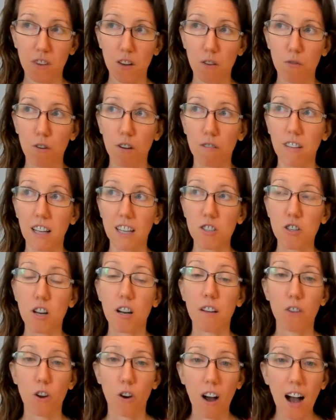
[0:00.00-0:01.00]
reflection
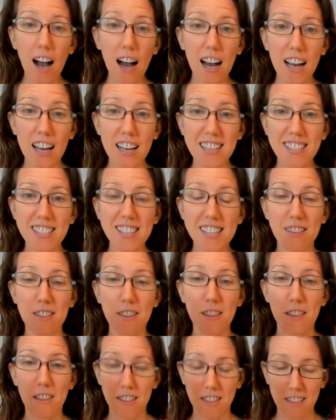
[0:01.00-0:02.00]
of their eyes and
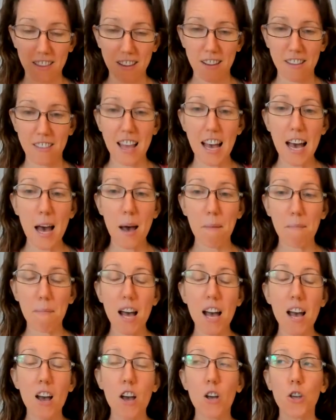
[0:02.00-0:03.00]
them.
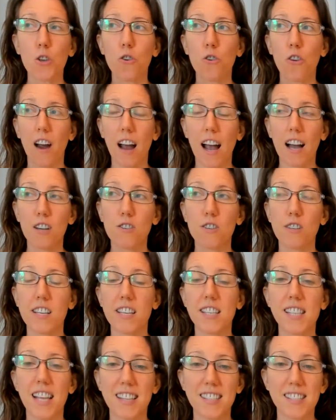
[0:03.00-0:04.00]
You're actually
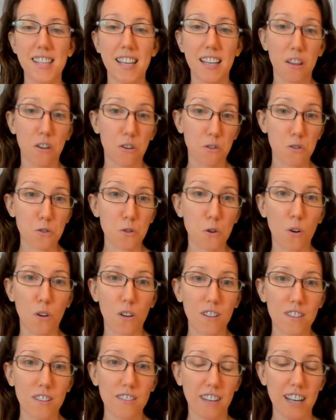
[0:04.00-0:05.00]
sensing their
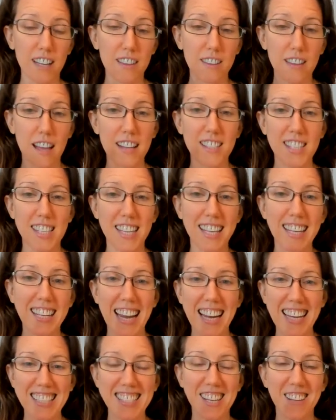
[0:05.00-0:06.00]
soul, right? That's the
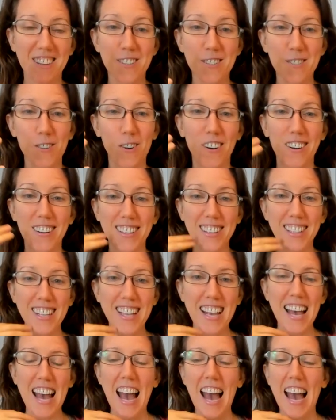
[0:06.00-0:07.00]
gate to the soul.
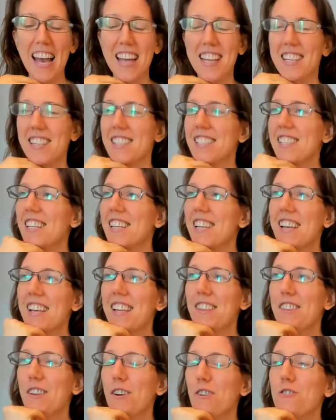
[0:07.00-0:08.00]
And
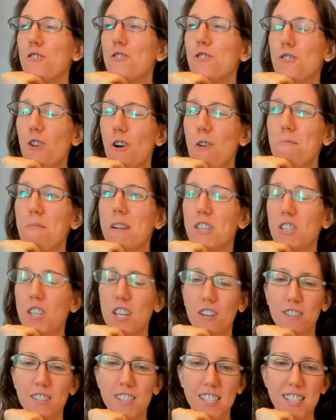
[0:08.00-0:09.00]
there's so much
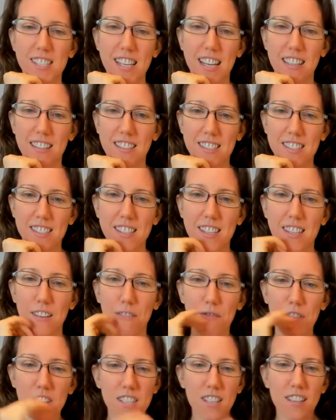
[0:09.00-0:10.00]
here to sense. The
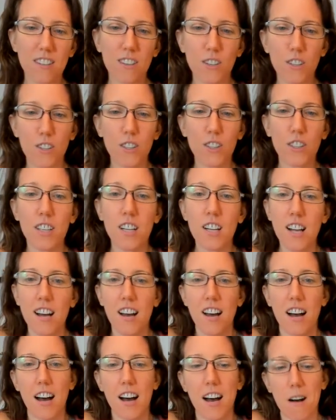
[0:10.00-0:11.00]
physical,
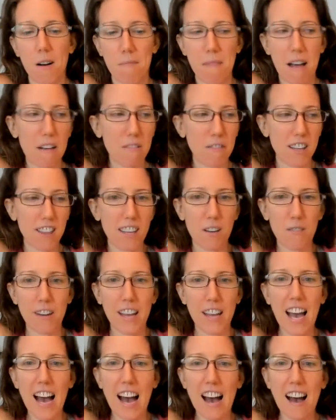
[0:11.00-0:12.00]
everything
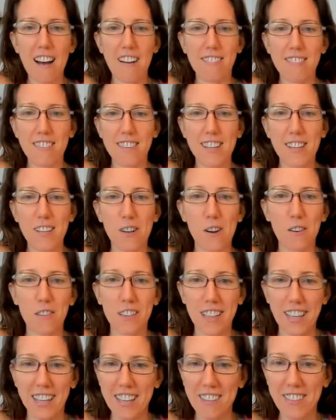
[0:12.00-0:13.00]
we have,
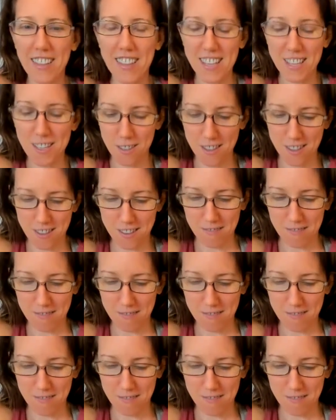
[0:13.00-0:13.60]
like even these